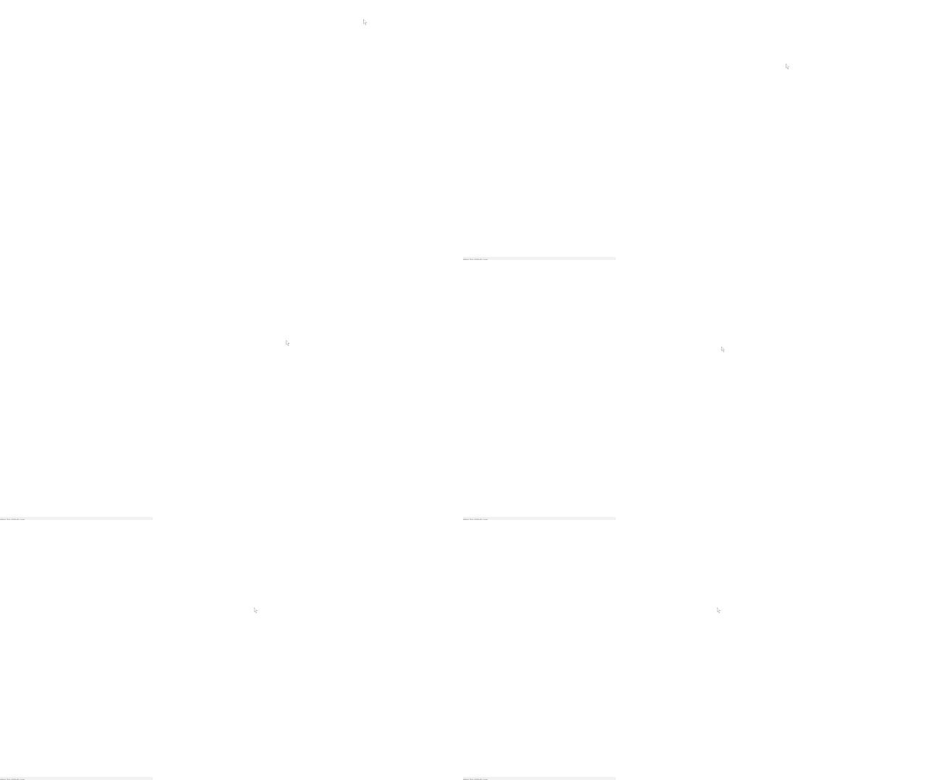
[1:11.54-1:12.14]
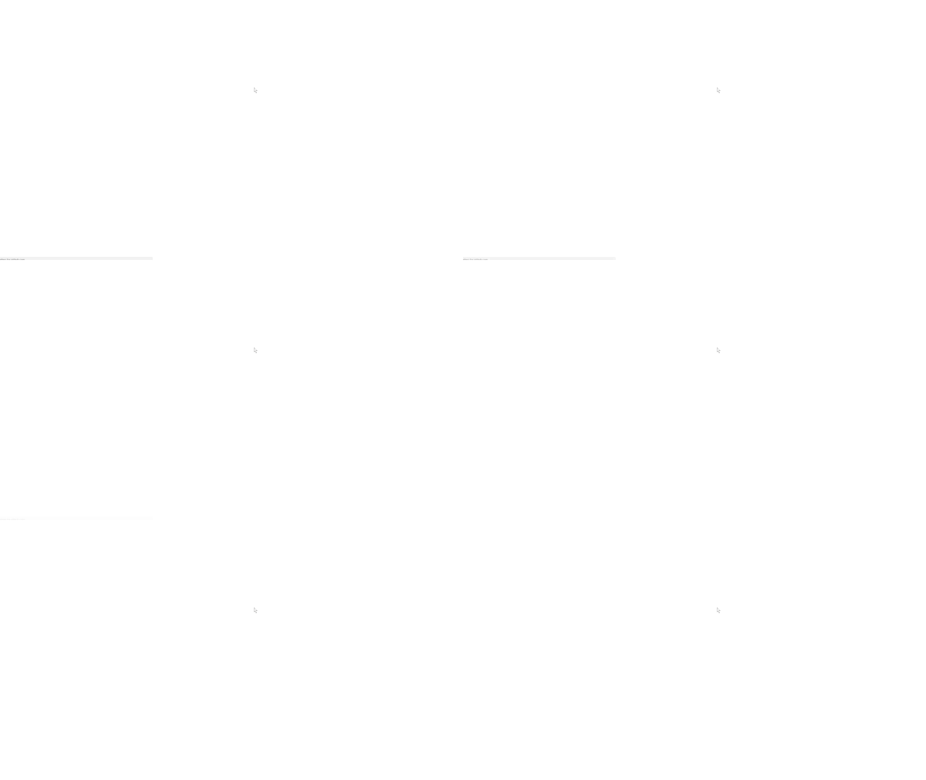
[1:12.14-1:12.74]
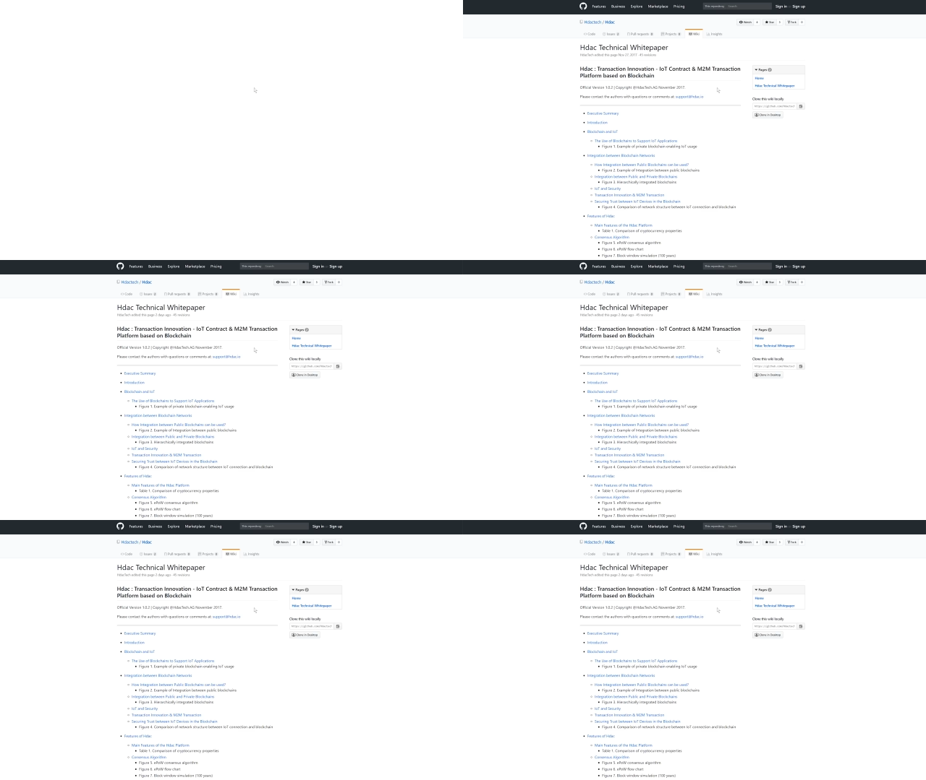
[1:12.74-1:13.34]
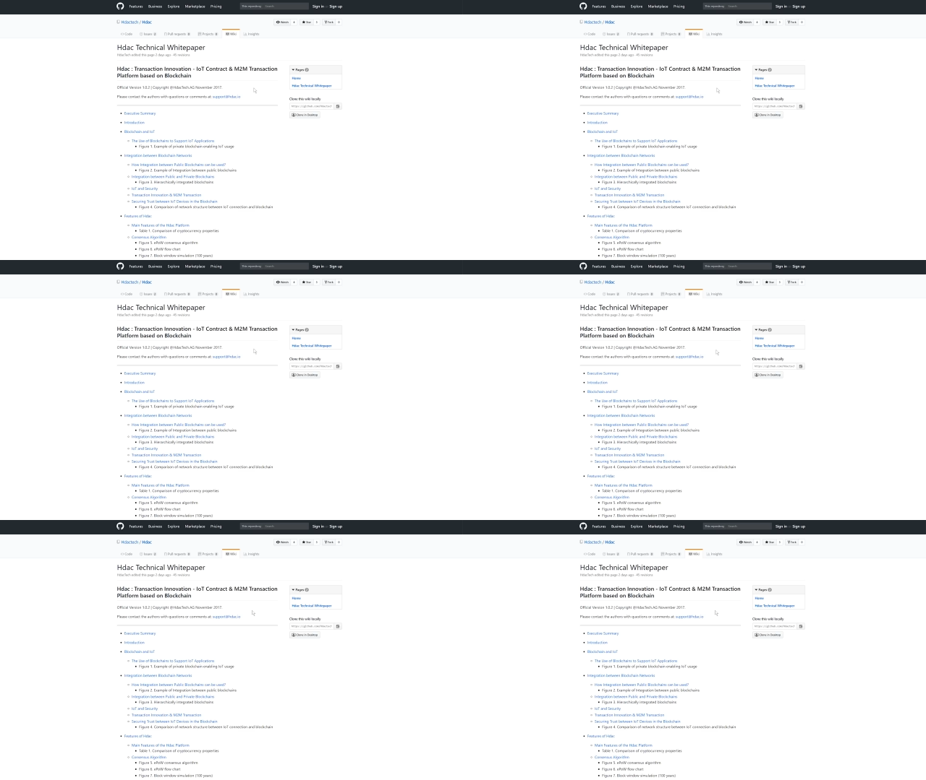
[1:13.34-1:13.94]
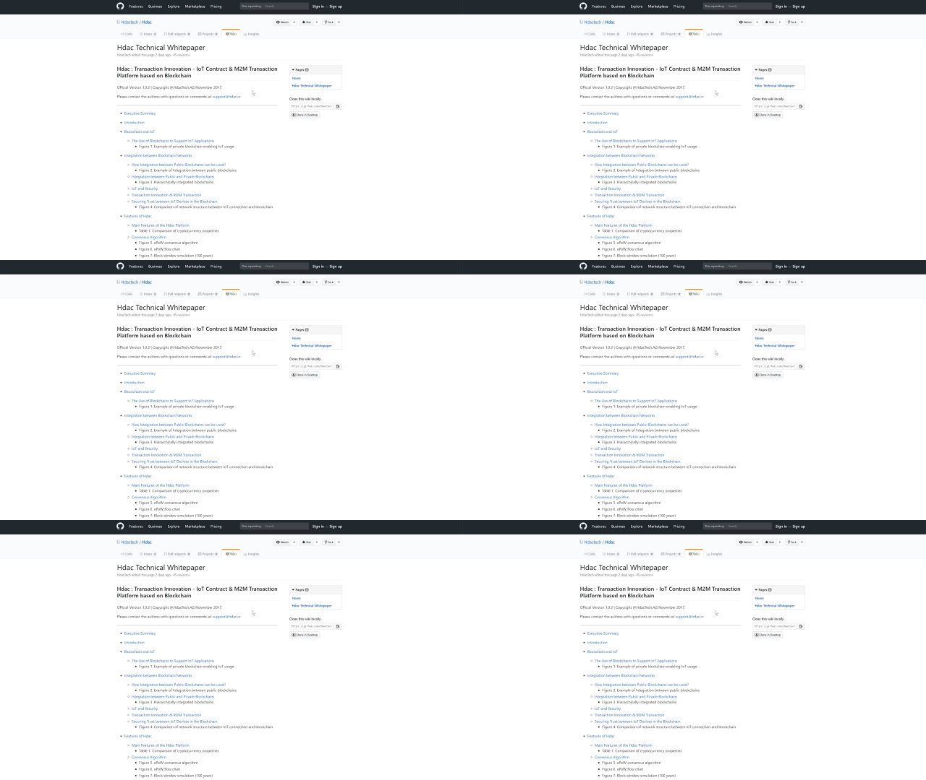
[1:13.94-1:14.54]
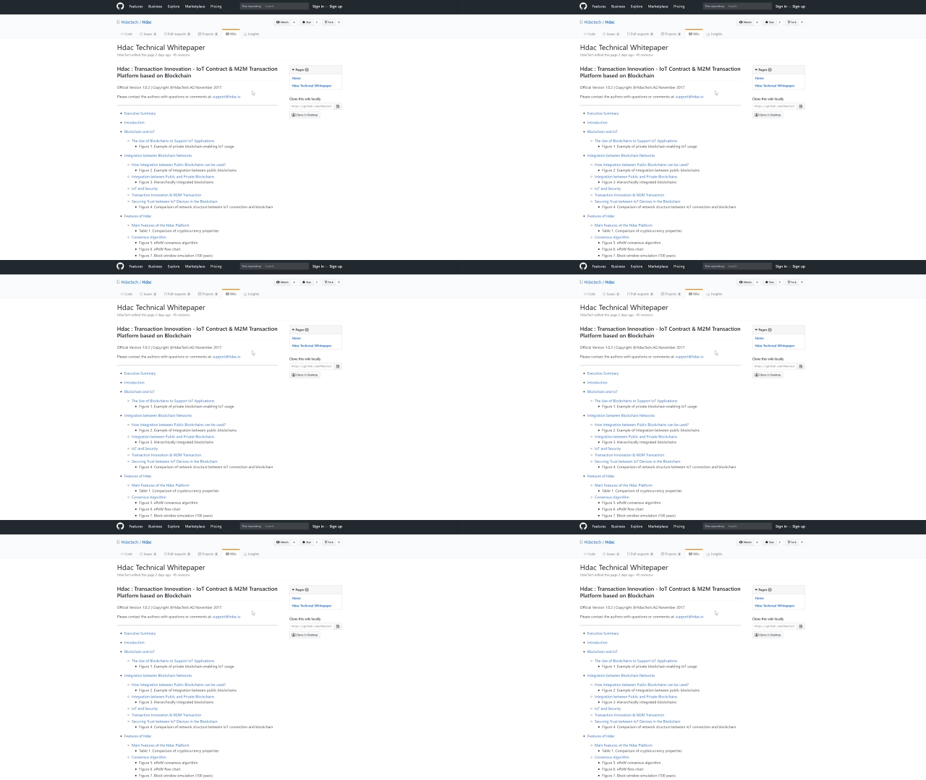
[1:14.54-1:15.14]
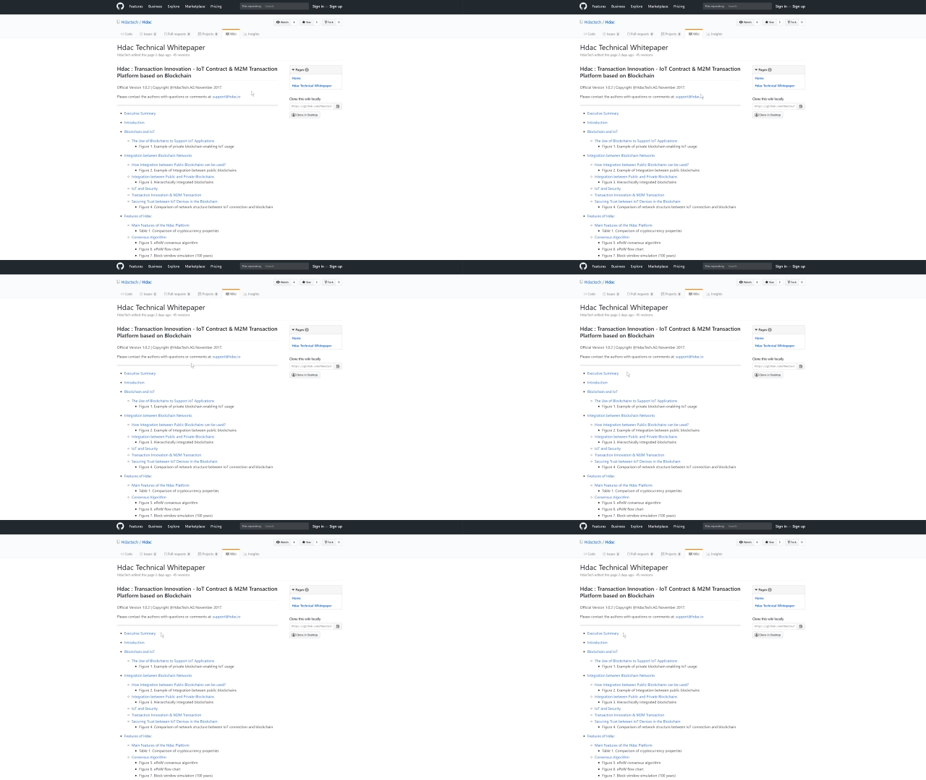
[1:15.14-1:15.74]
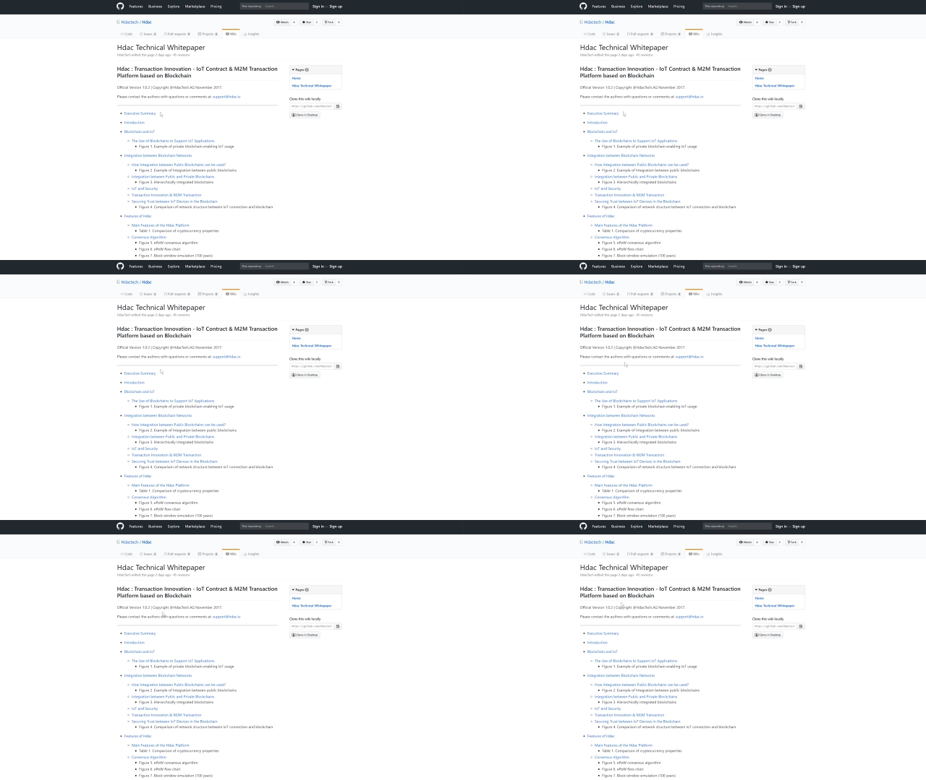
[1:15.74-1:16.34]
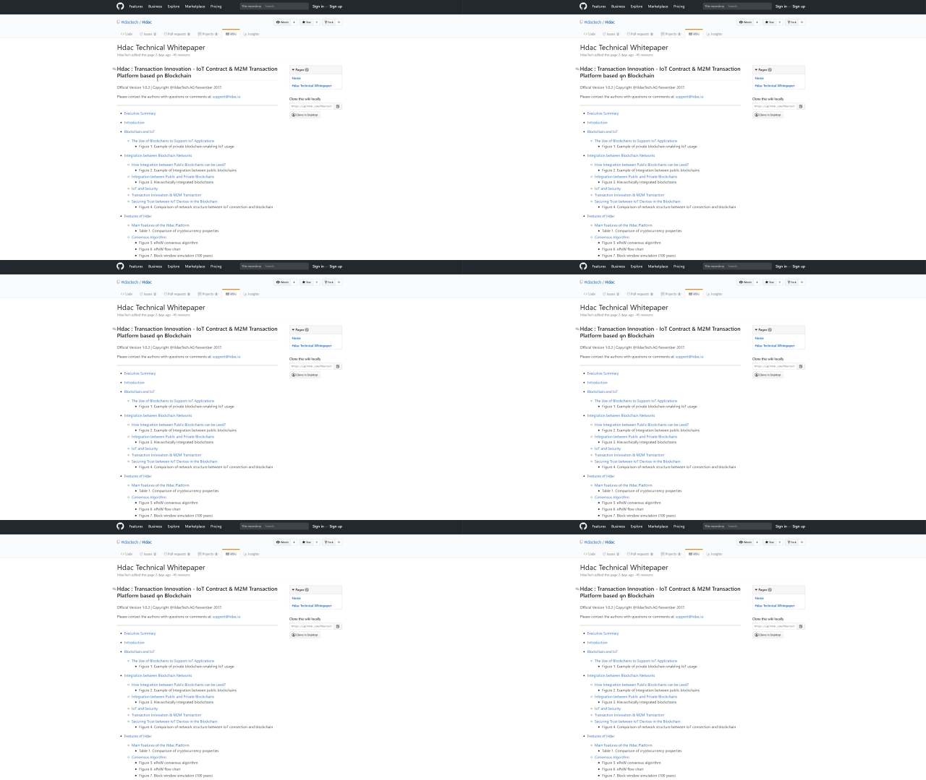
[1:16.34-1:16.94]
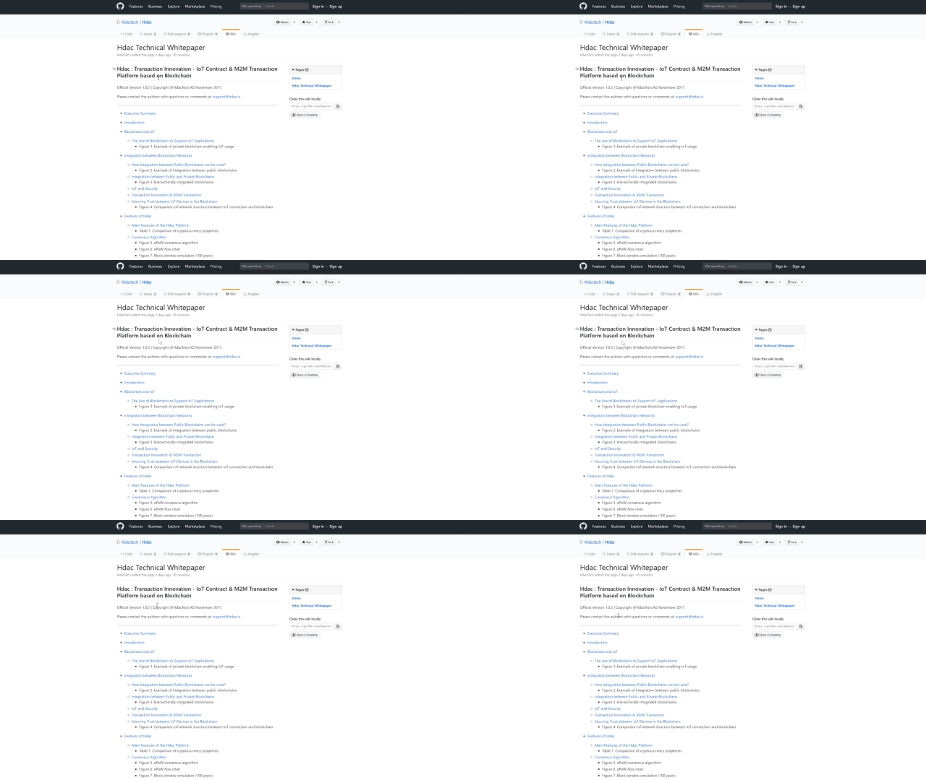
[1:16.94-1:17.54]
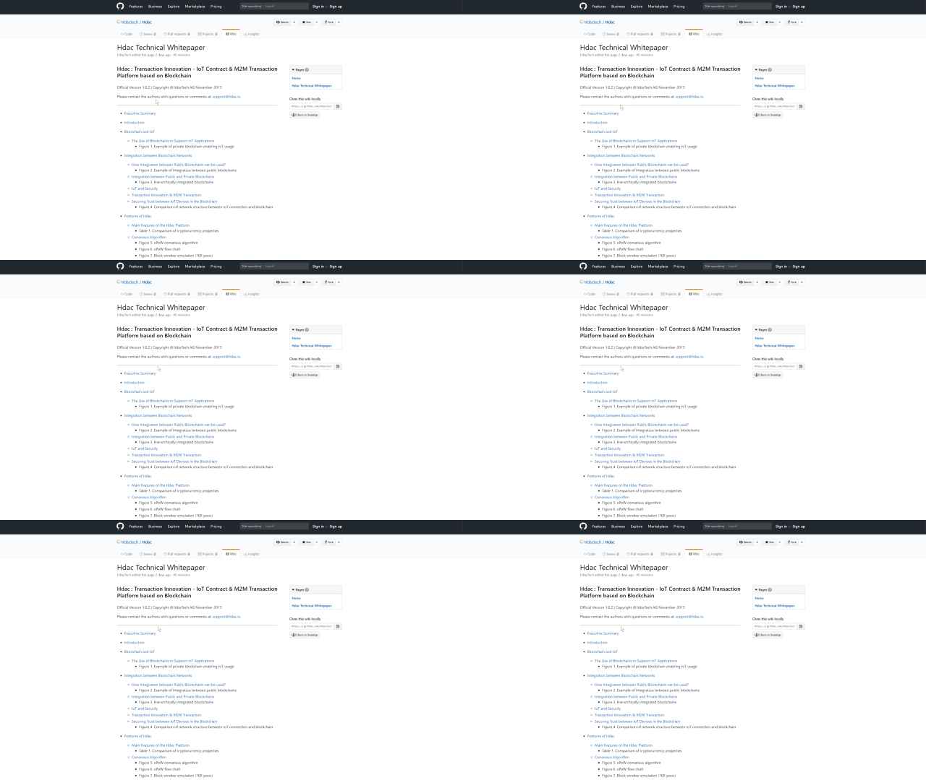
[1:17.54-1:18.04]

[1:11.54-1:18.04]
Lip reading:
(no speaker visible)